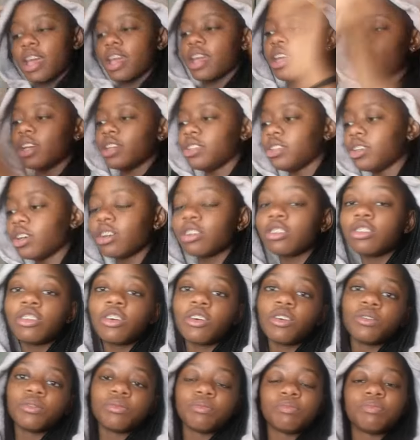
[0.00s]
And y'all
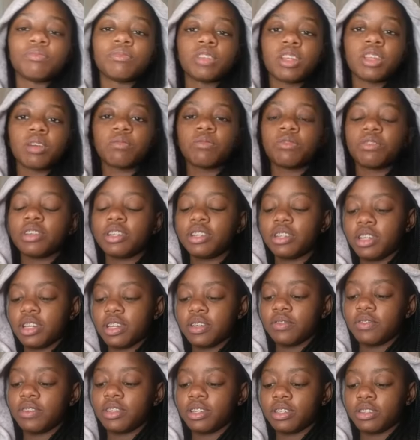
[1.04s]
know I'm already
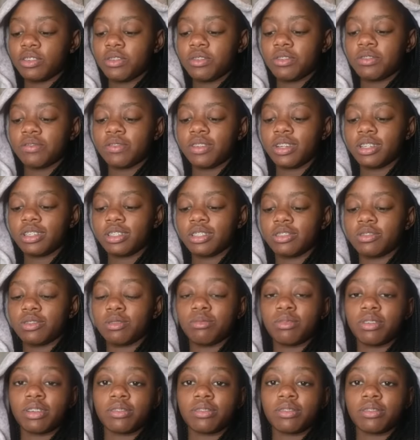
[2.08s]
having cornflakes for